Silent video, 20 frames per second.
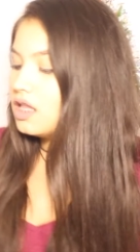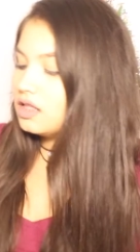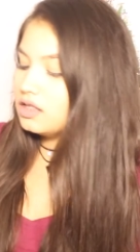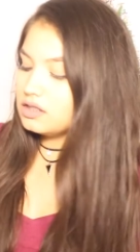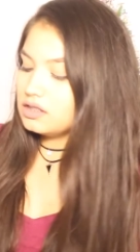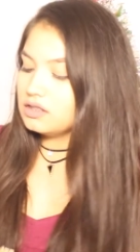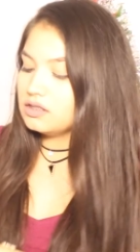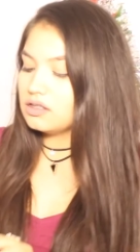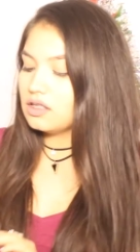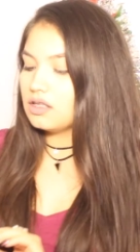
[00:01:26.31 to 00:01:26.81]

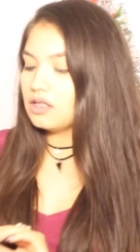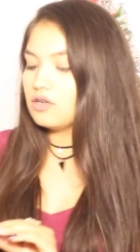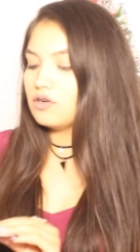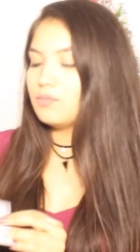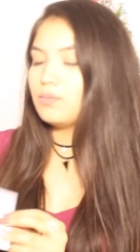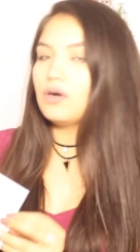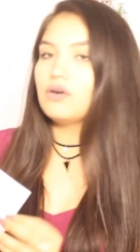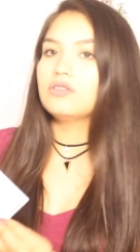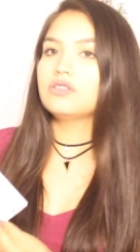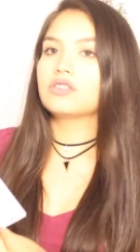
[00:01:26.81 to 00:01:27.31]
This is the
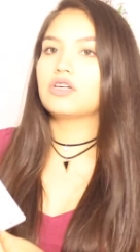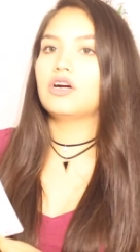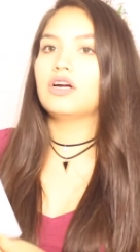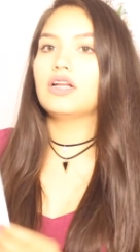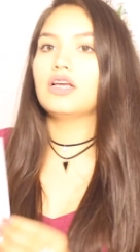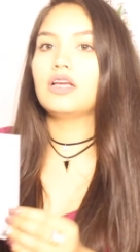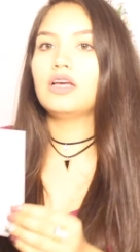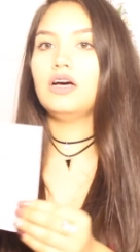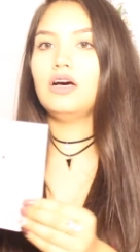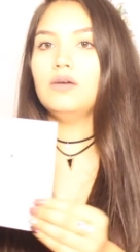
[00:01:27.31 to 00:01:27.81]
little
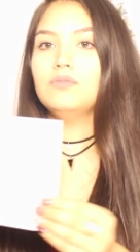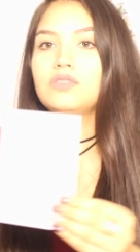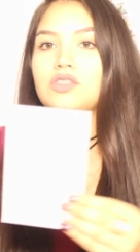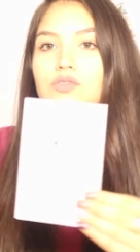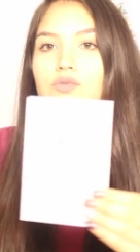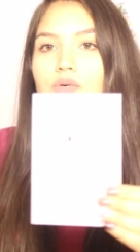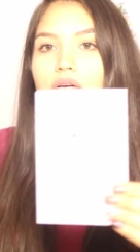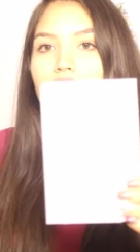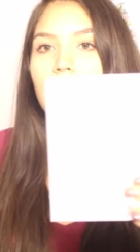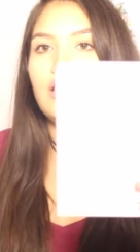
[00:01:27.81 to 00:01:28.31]
postcard it
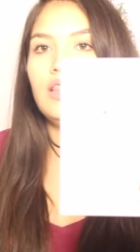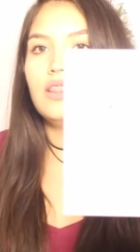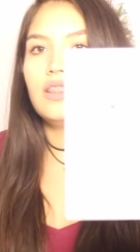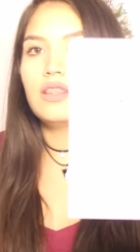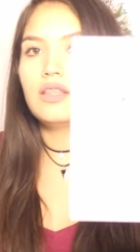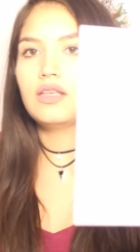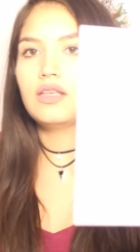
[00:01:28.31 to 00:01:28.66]
comes with.